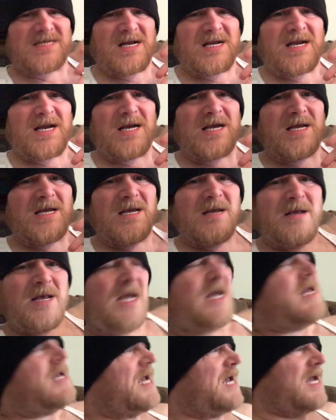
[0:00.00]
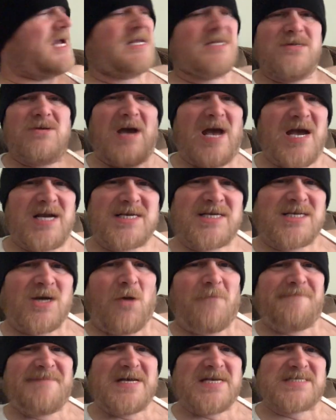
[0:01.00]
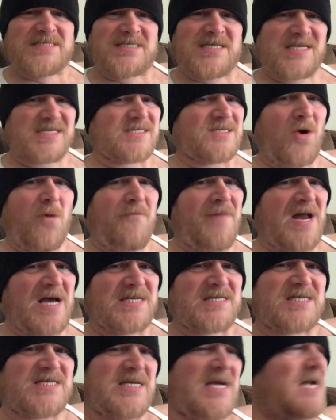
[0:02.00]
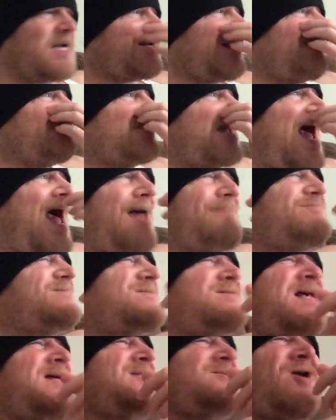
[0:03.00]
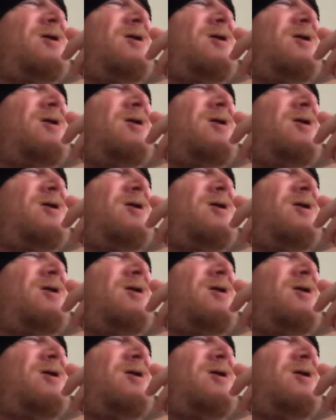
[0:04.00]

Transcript: in it and you handle your business. No bloodshed." And I'm sitting